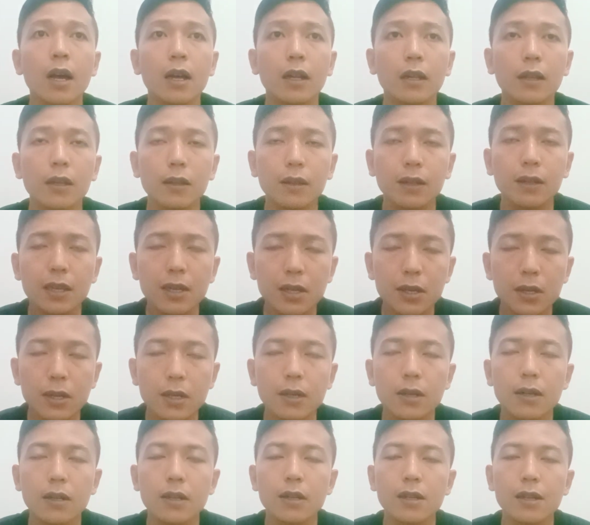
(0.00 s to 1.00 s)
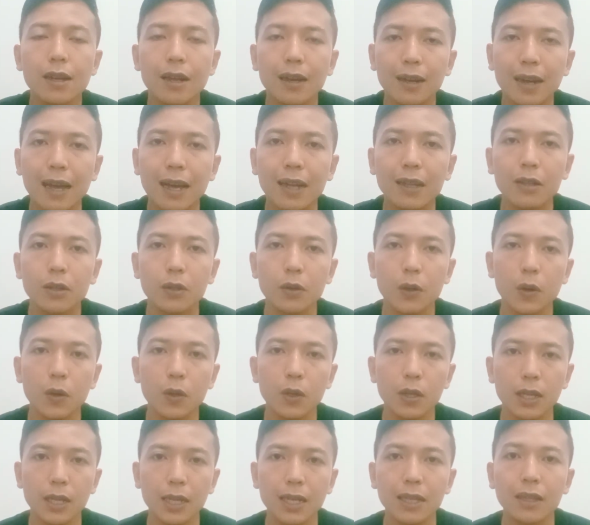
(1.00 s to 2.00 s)
the teachers not
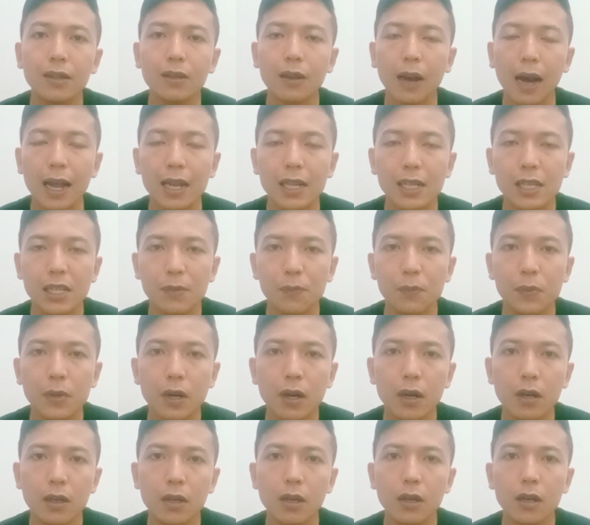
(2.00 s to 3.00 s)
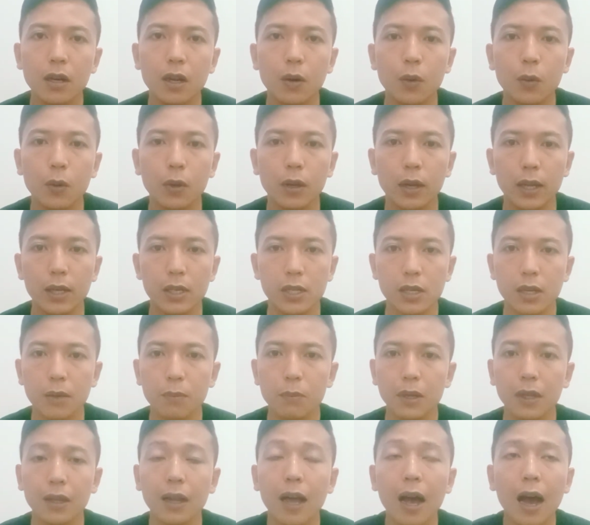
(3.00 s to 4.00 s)
only transfer the knowledge
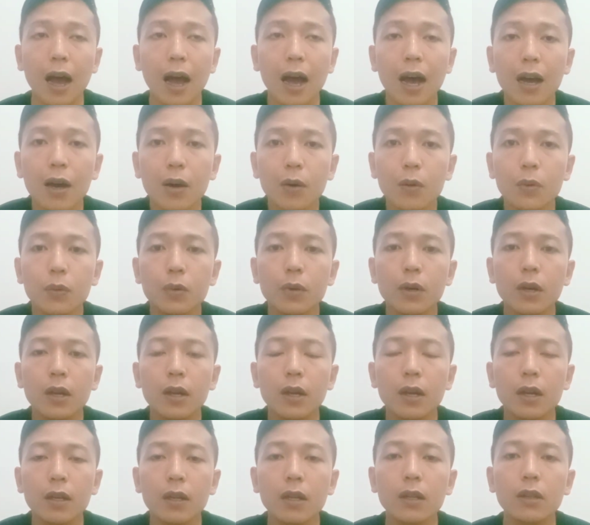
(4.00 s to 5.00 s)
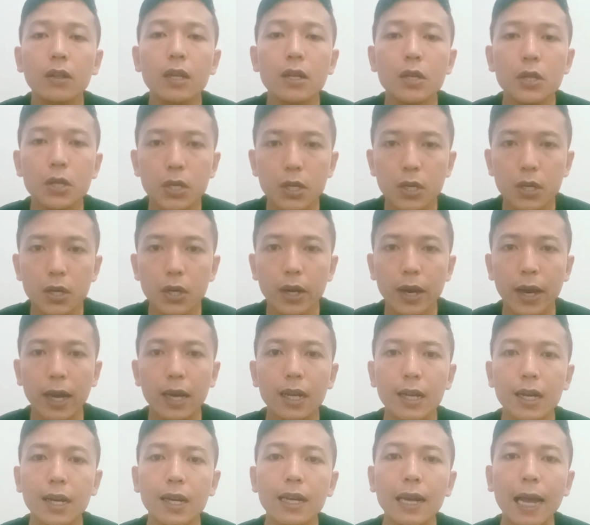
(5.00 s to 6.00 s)
but how the teacher
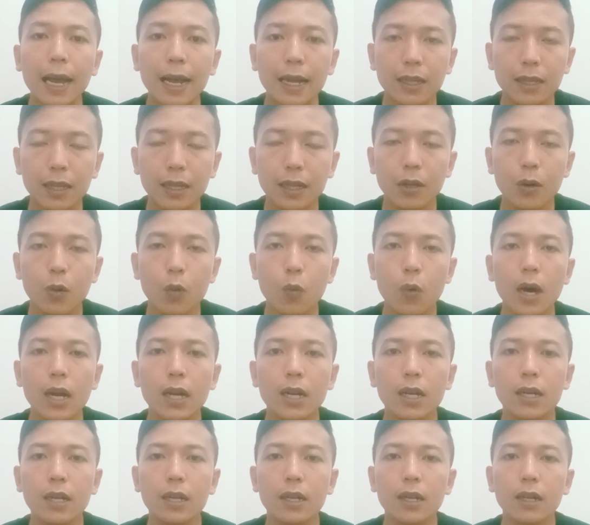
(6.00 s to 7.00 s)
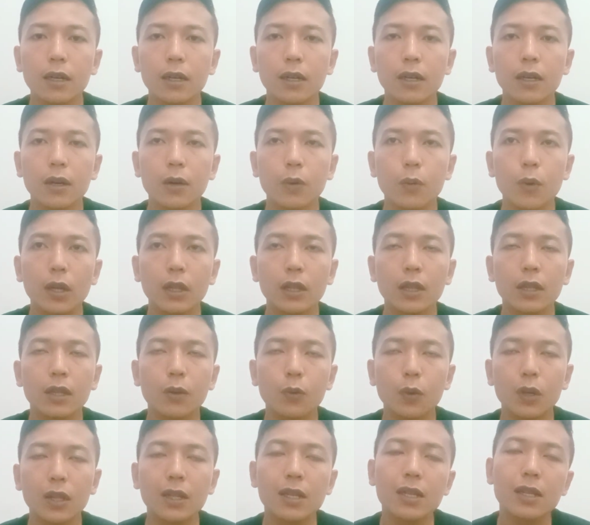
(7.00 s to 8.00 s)
can connect it what
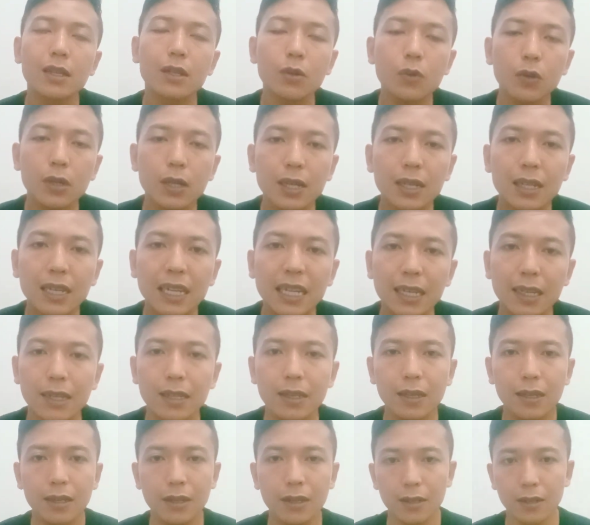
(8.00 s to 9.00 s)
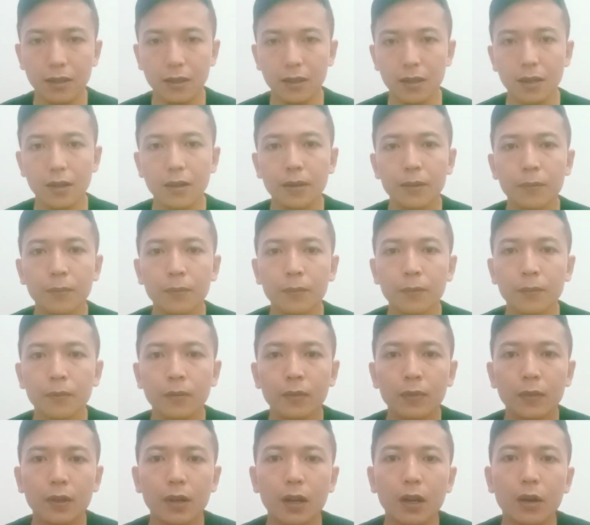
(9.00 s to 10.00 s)
the student need. Yeah,
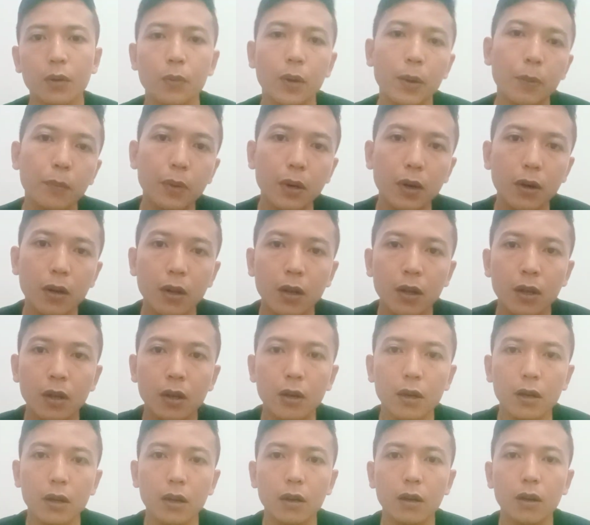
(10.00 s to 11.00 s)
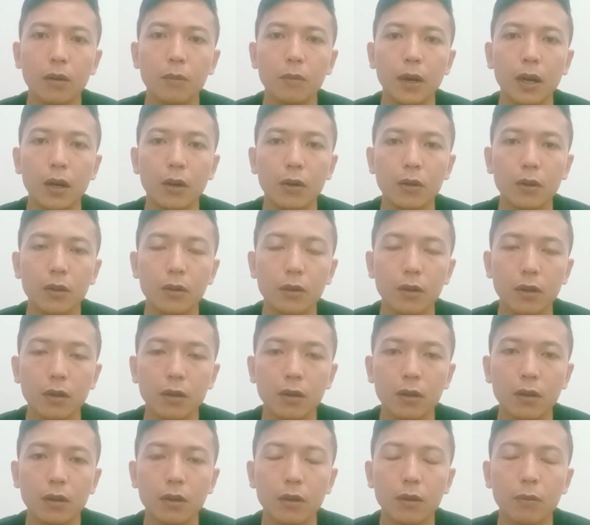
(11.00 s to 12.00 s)
I remember about
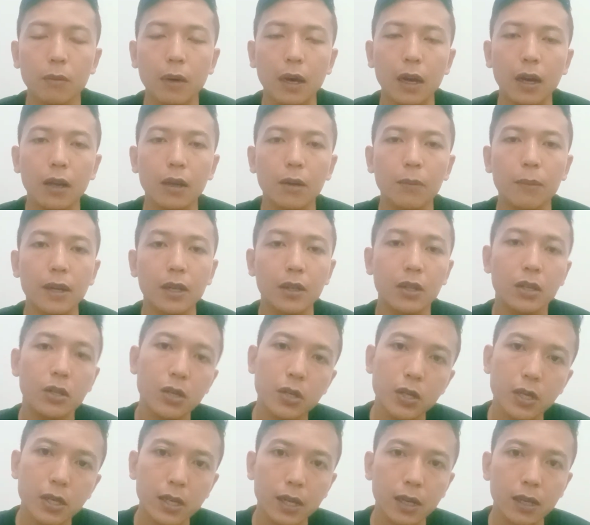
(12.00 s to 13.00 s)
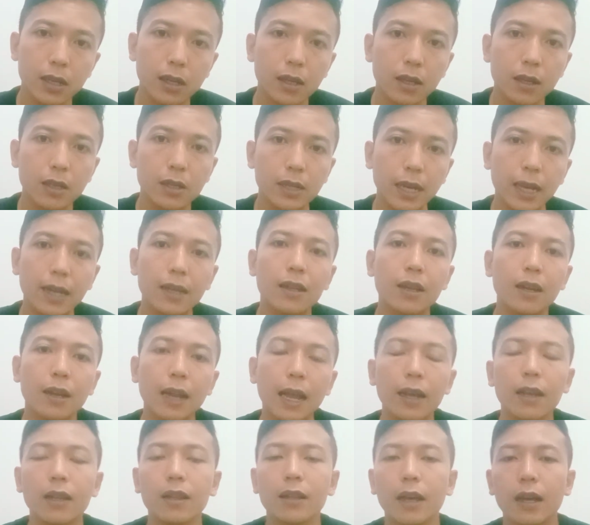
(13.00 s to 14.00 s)
my teacher said
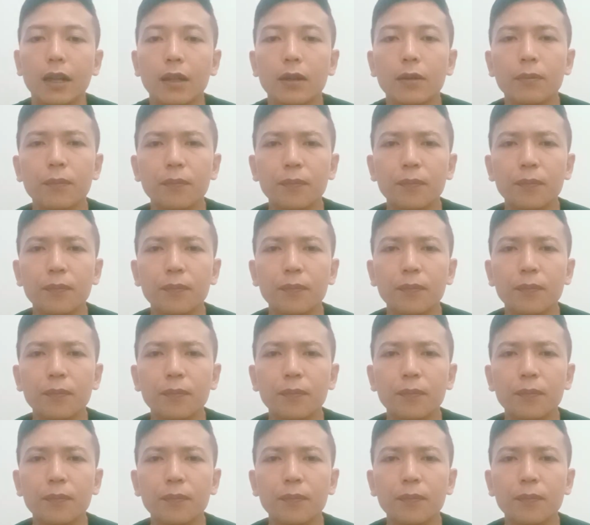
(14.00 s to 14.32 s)
like that.